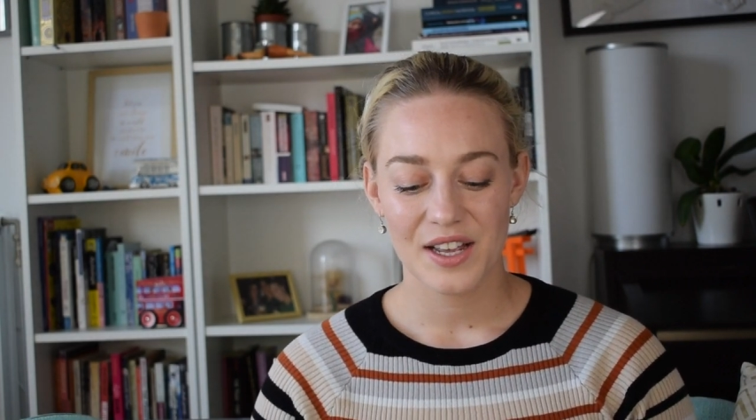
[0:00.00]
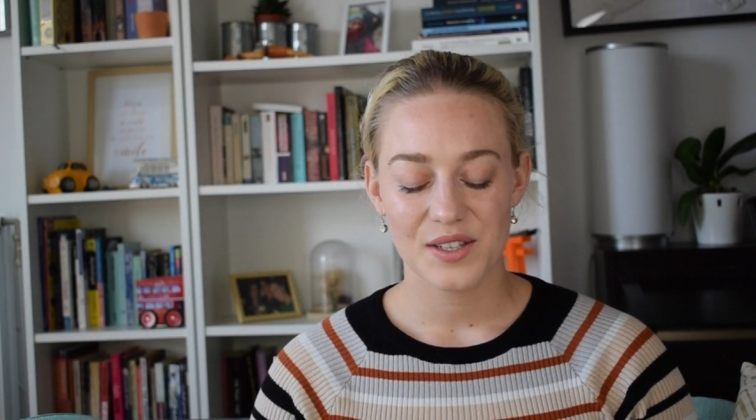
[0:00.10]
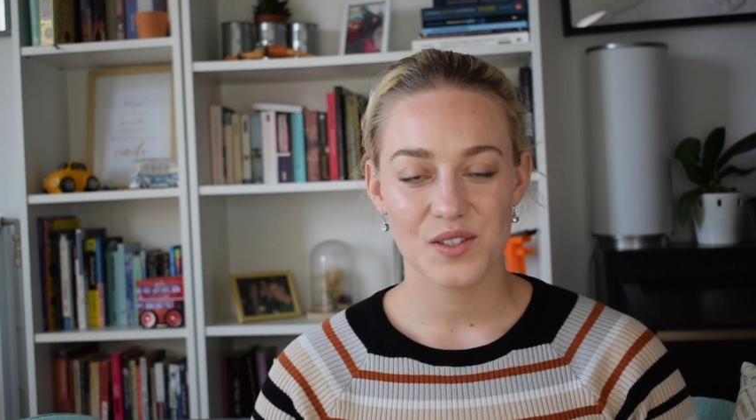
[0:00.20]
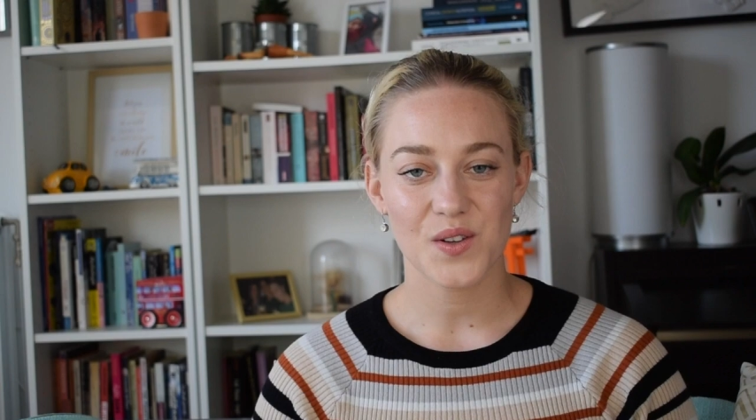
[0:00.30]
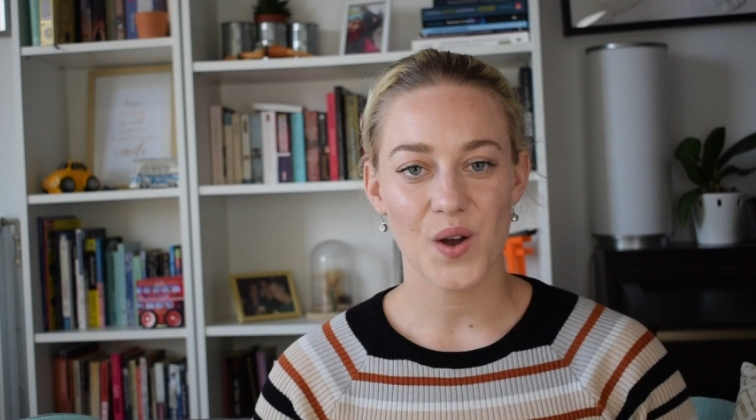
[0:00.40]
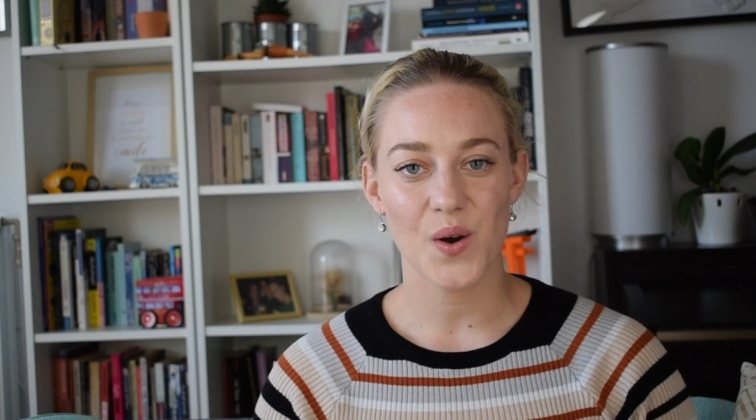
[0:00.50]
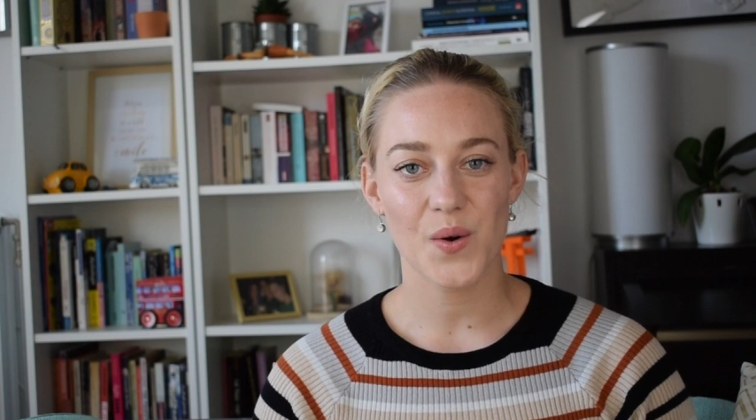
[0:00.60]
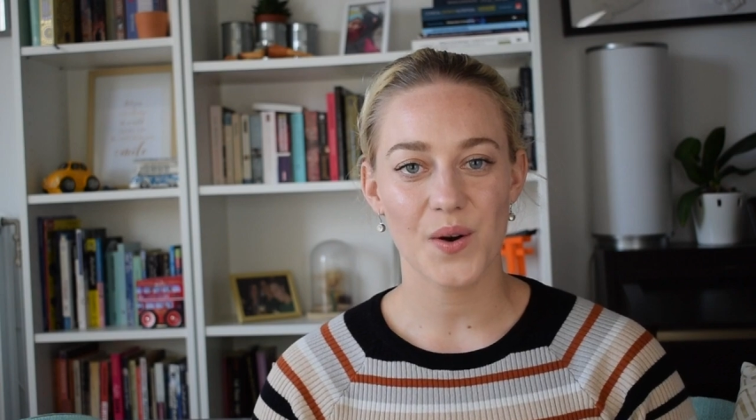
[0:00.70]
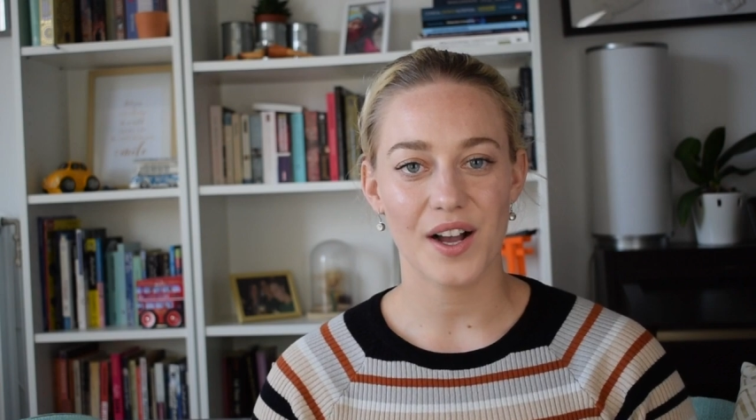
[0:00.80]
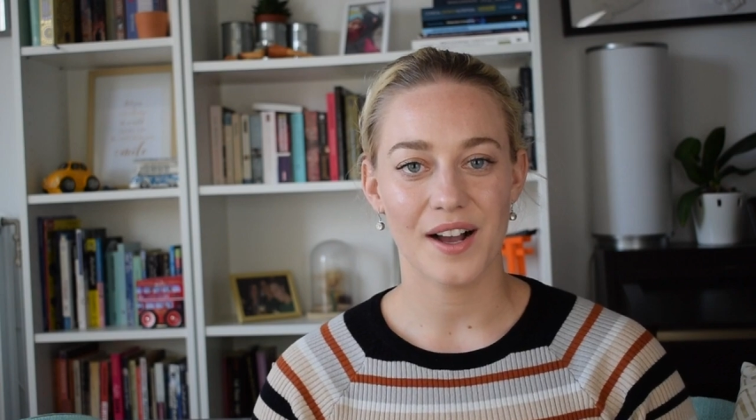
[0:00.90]

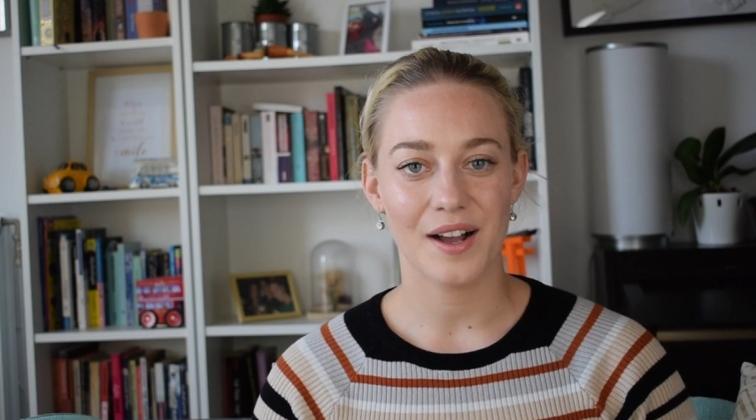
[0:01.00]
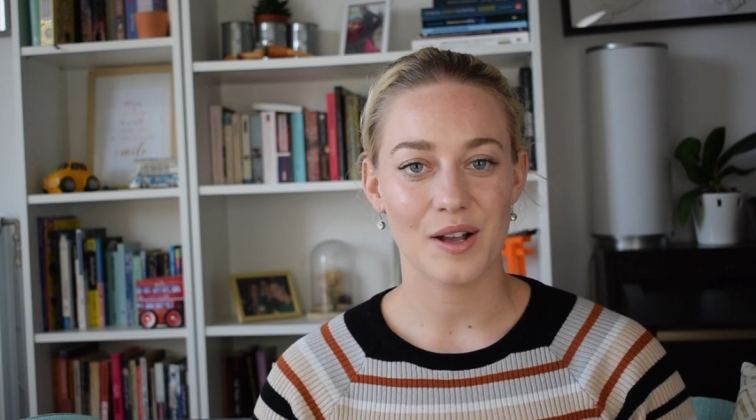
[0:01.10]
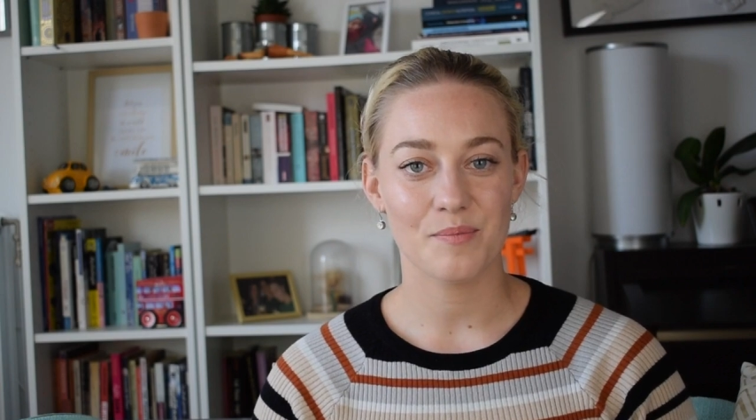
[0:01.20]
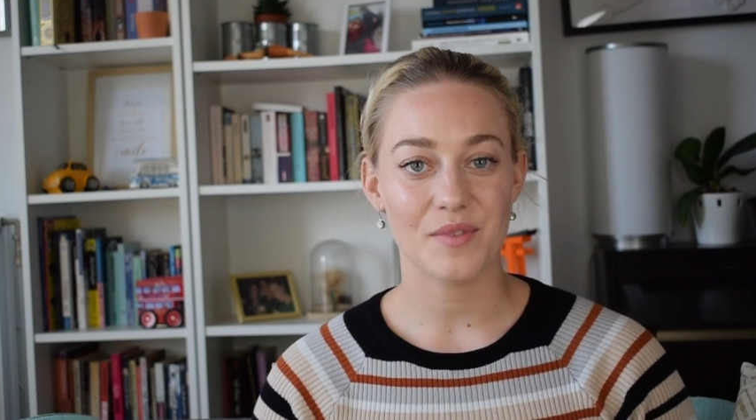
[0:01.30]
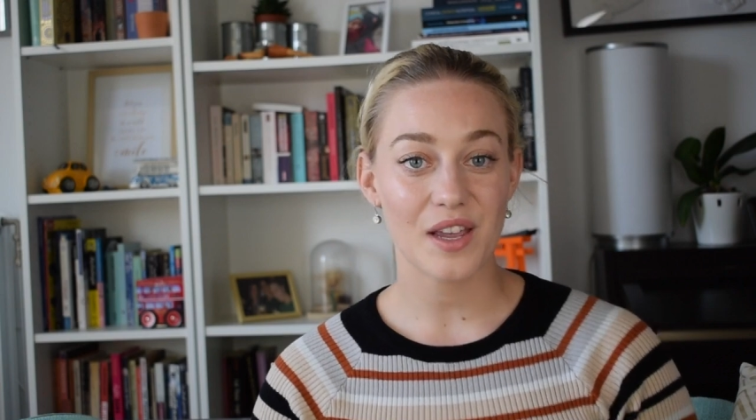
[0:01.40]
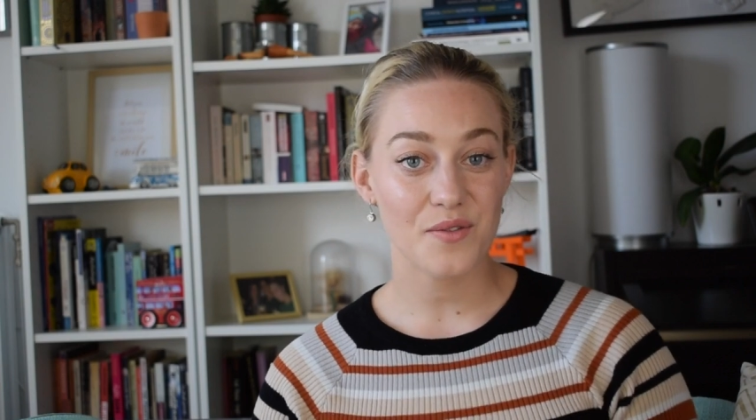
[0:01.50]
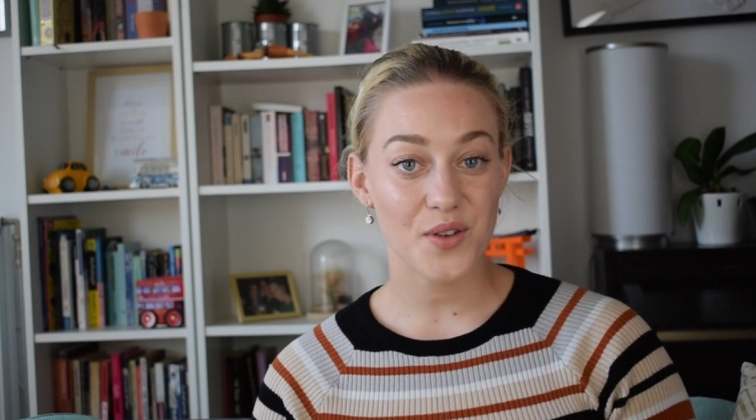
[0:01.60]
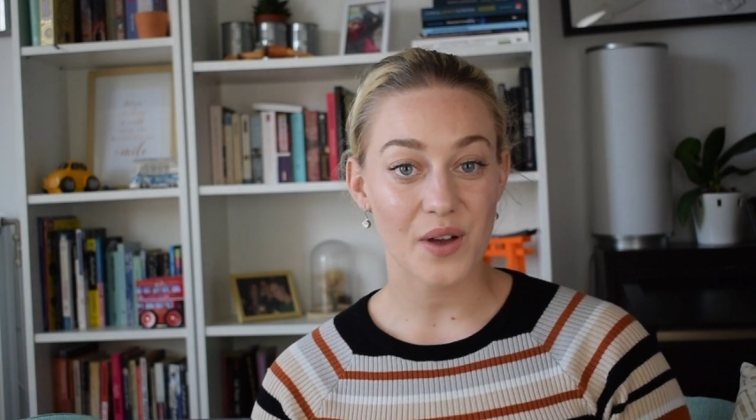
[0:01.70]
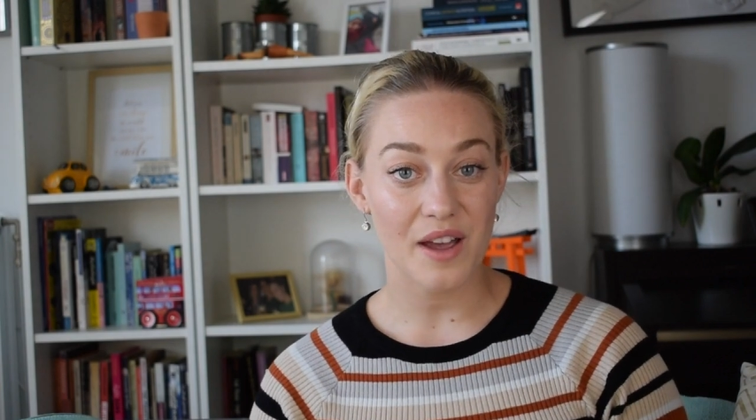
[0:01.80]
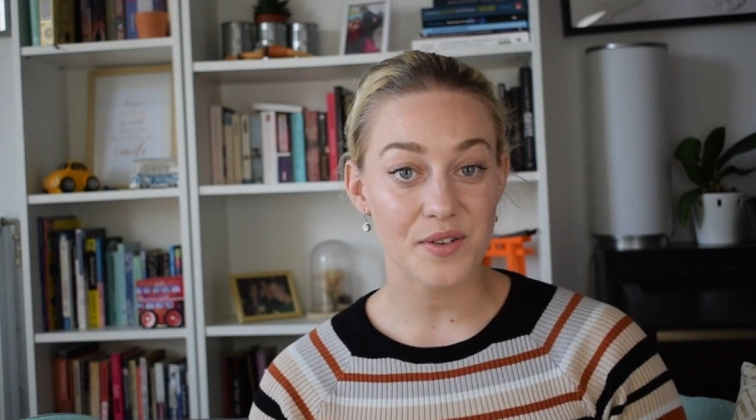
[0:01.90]
So if
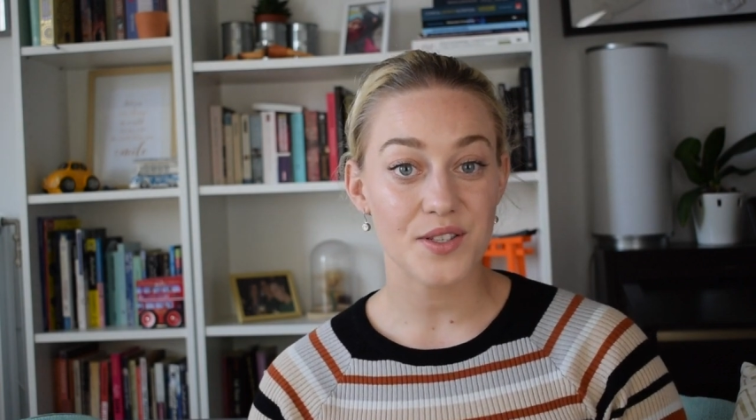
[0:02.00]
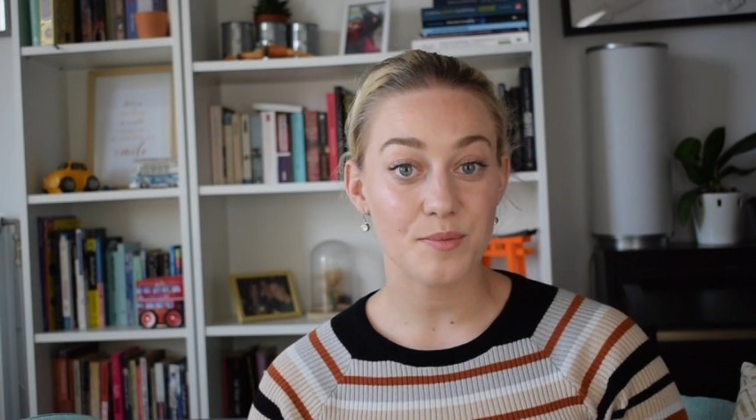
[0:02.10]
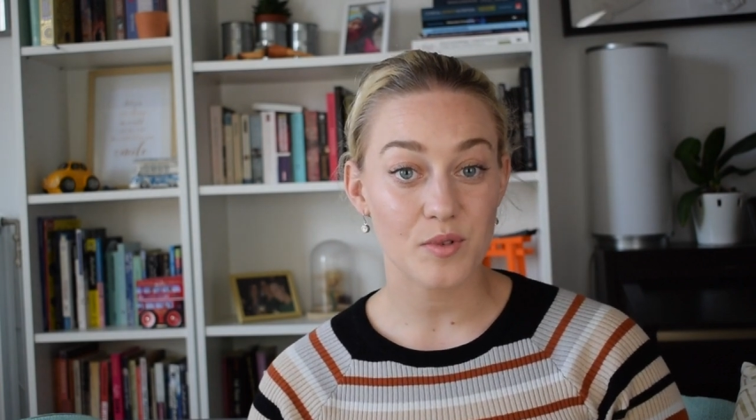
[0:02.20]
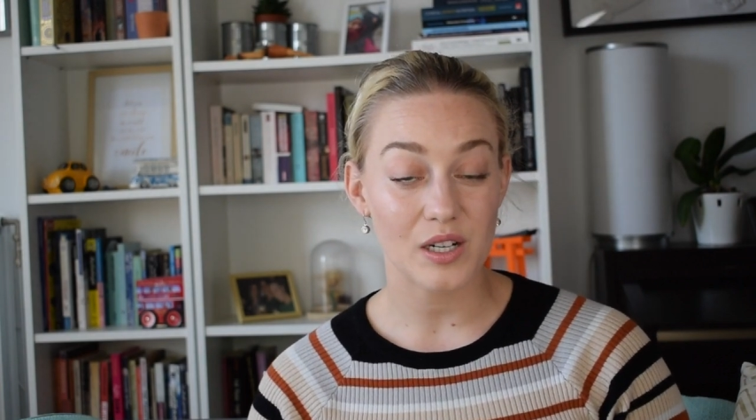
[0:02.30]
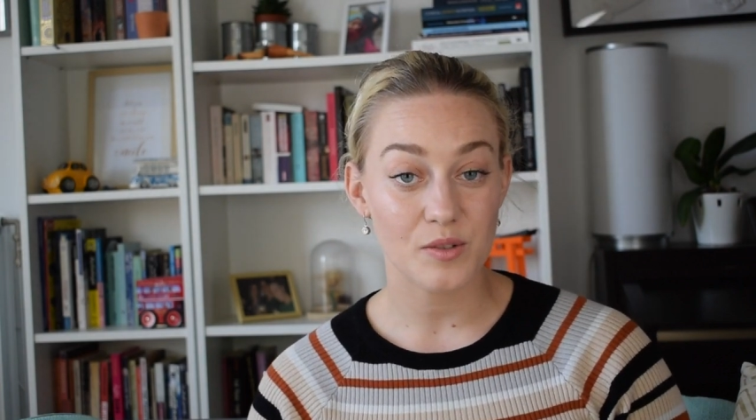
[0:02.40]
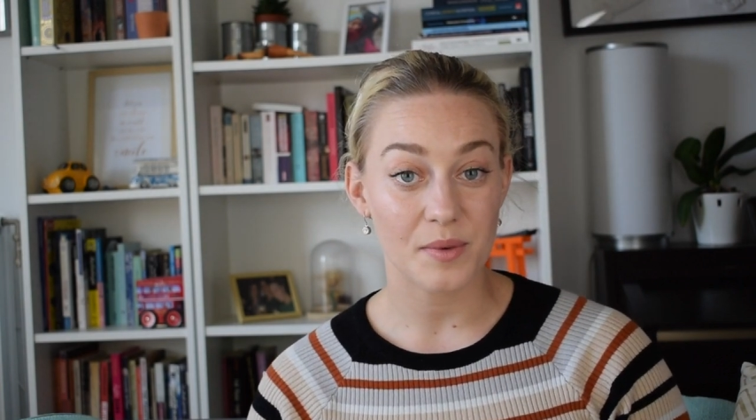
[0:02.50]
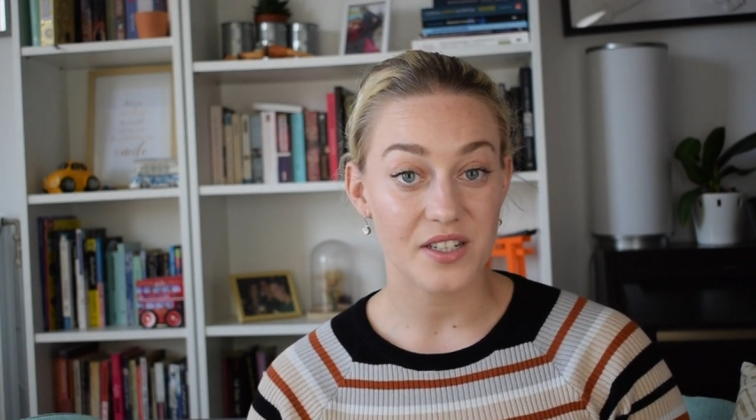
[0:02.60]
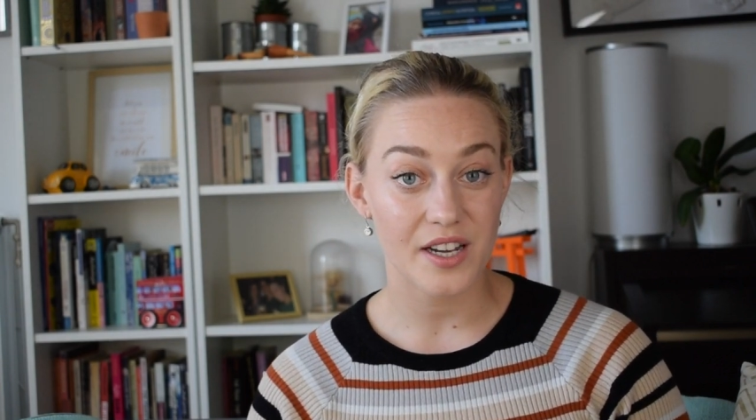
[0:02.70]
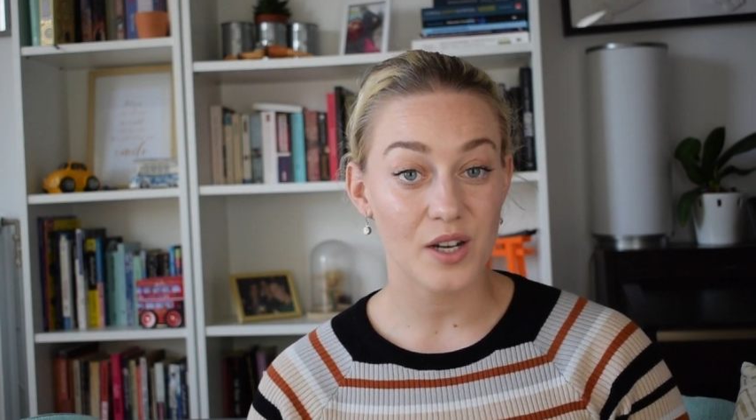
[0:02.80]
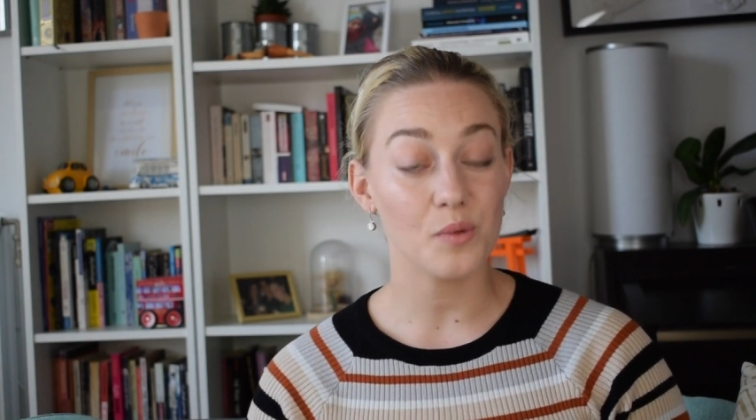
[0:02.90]
you haven't subscribed to my
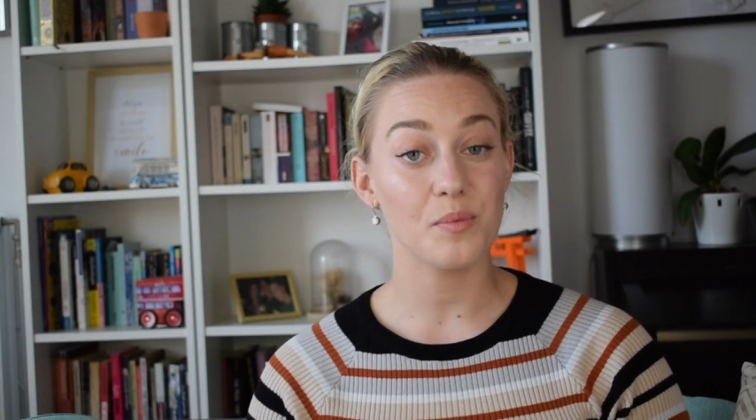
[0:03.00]
channel,